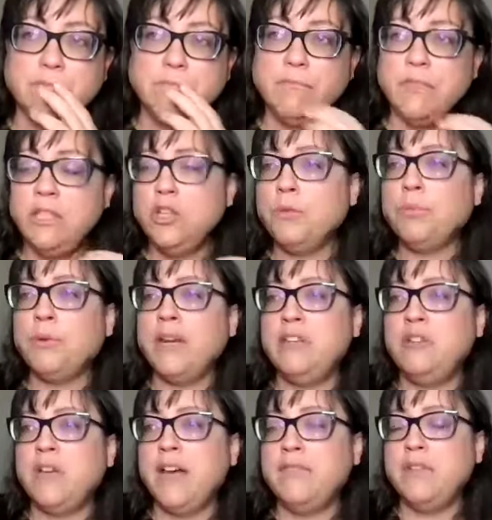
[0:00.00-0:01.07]
your brain,
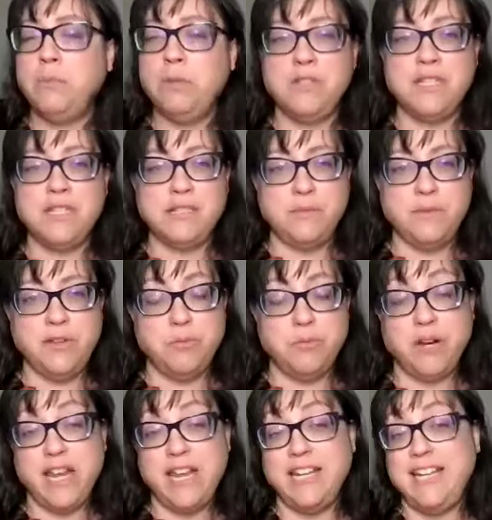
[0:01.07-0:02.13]
you have an immune system in your
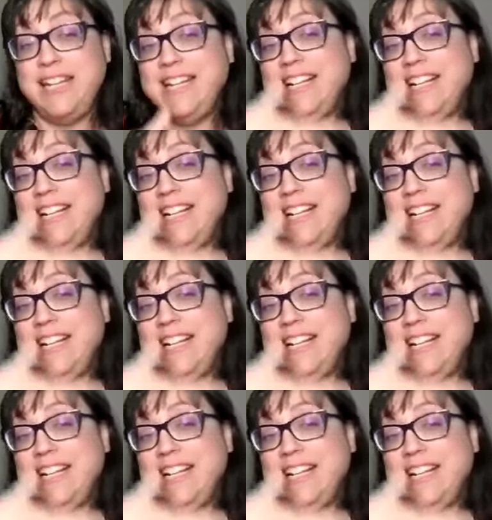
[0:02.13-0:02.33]
brain and it